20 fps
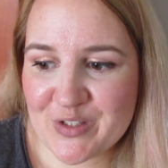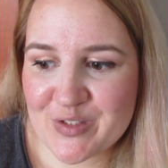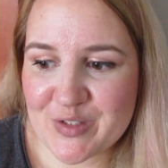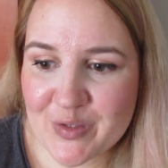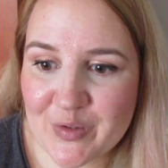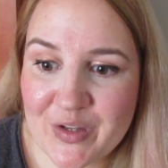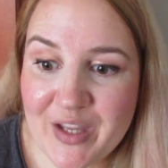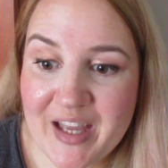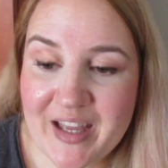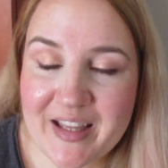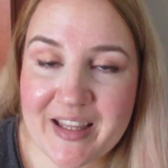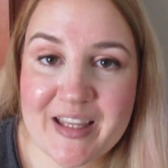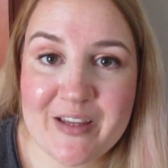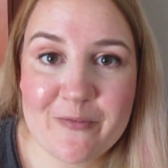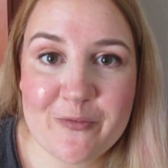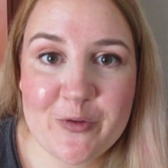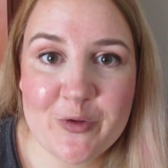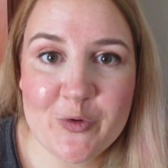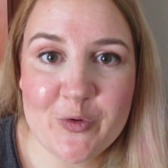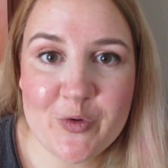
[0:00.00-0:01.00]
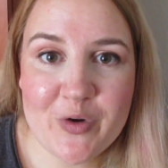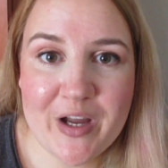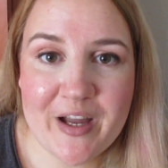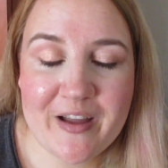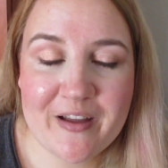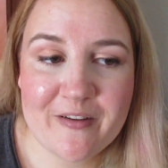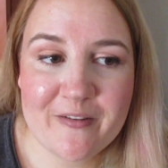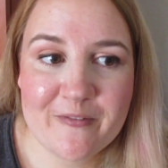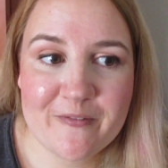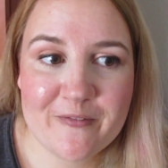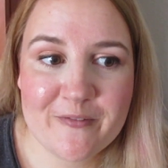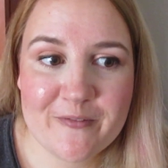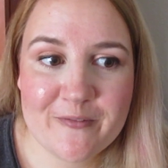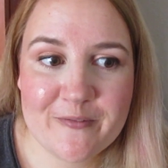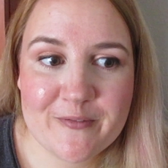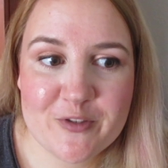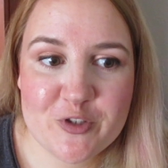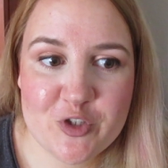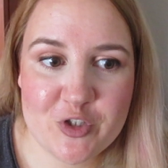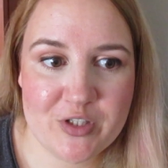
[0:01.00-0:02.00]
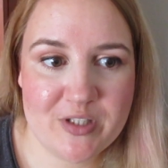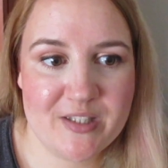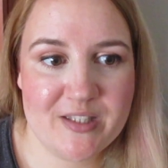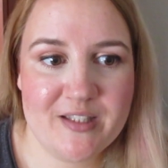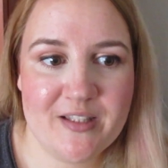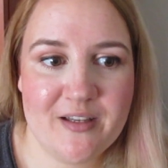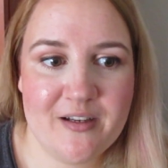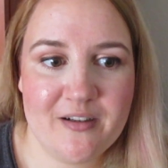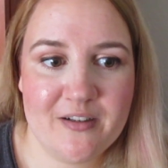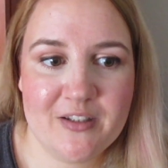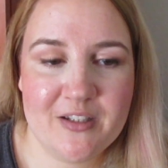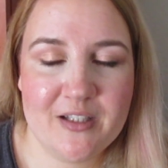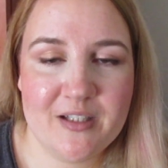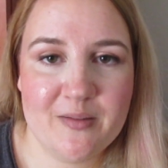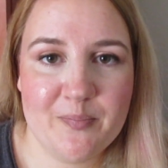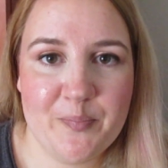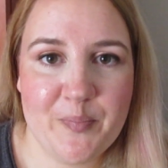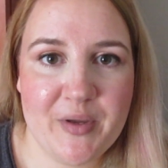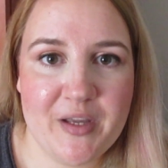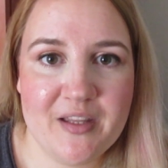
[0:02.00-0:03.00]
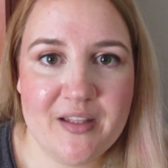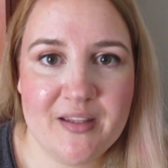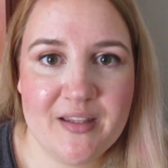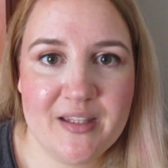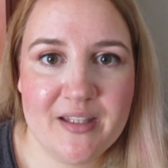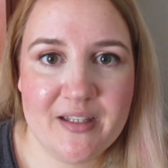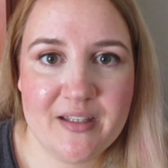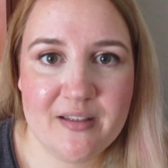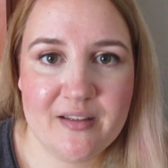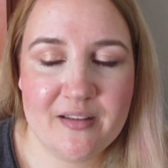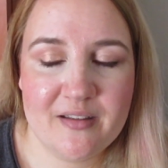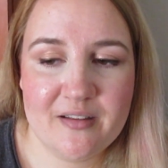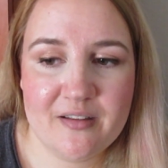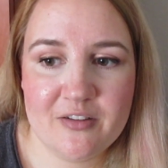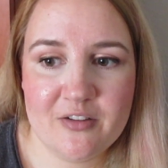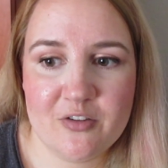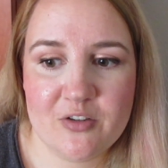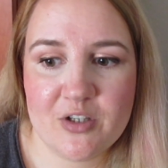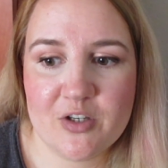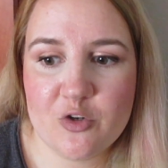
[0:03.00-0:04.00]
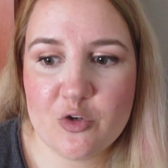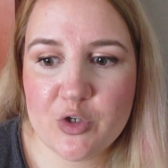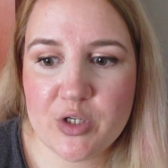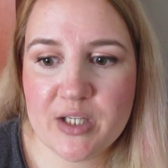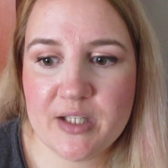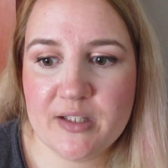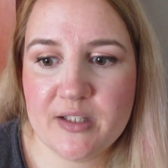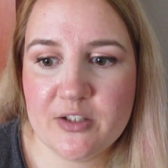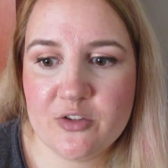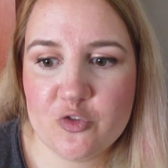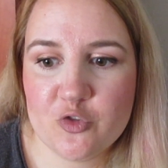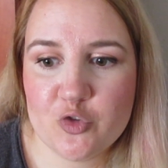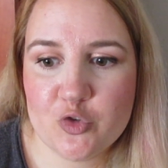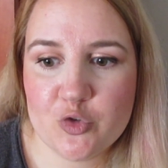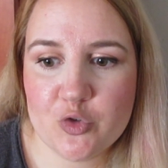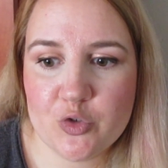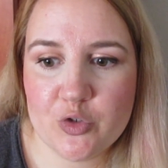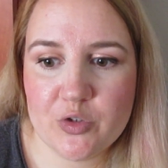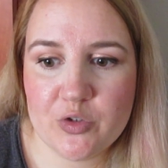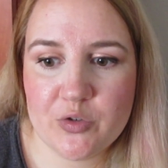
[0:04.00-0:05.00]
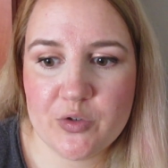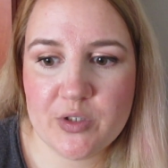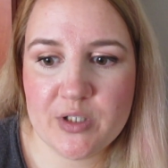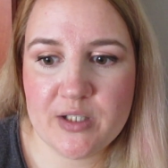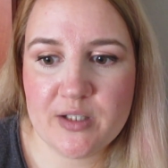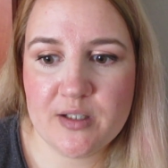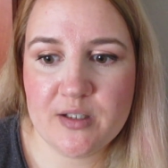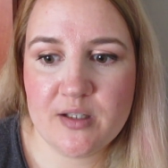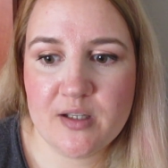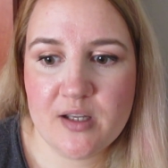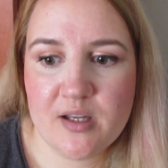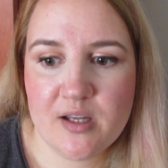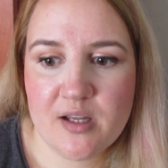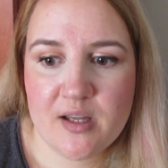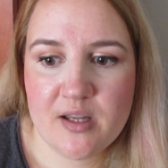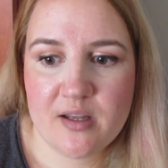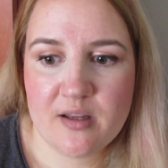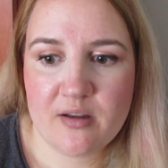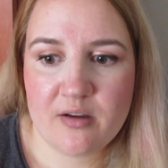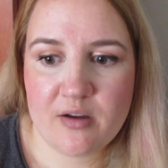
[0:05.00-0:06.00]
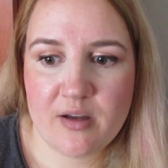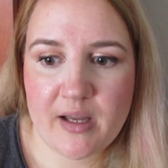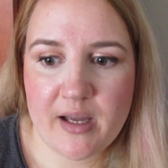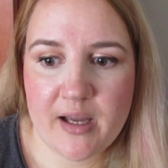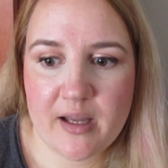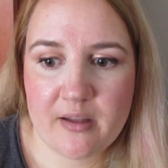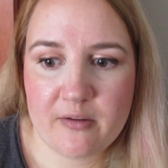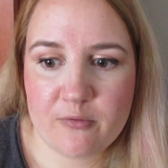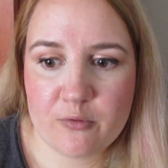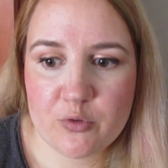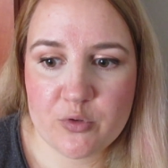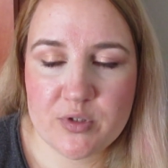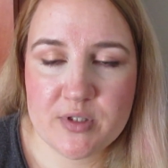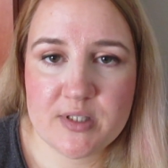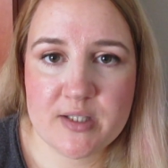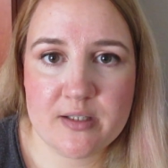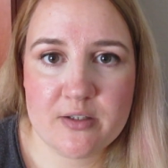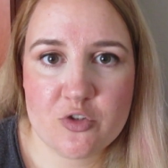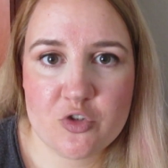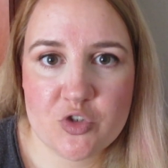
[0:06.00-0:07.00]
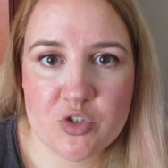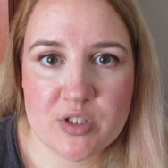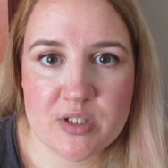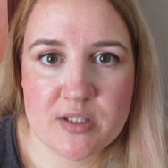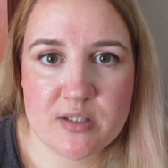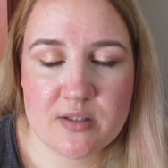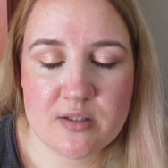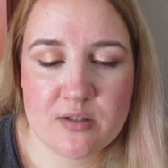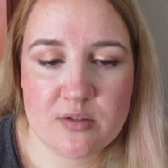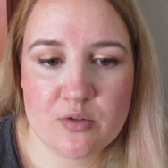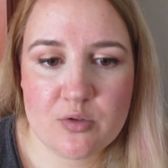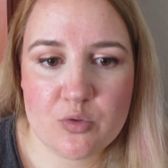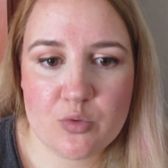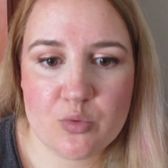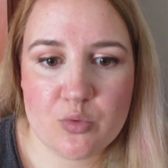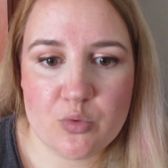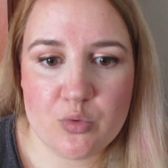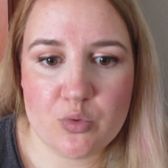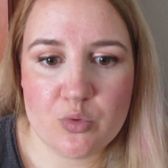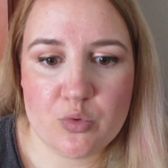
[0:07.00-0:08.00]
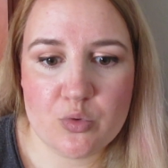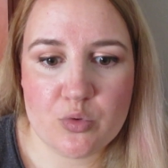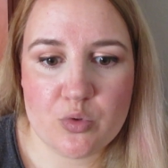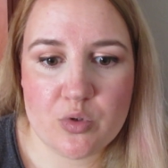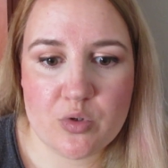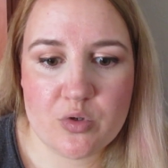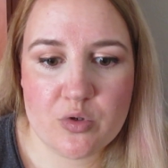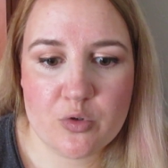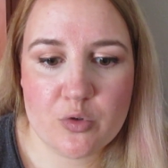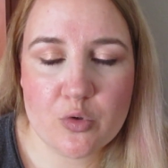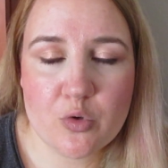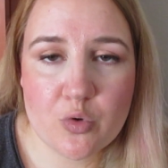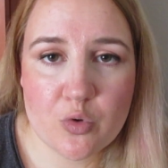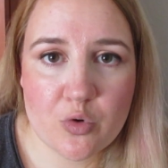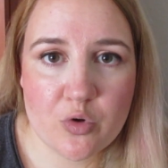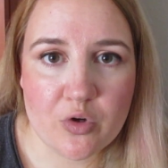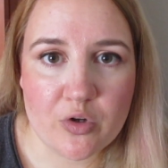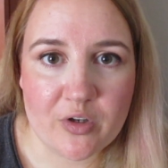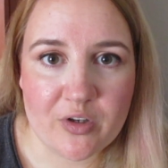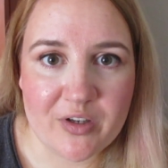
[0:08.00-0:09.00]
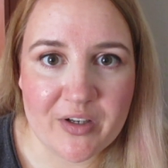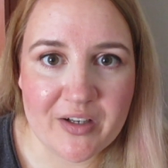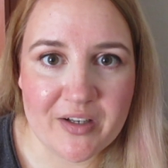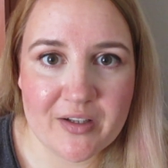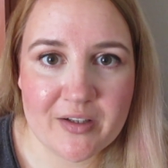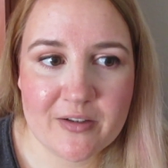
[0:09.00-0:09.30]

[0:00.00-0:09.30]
So yeah, if you have just started painting, creating jewelry, I would suggest to Google.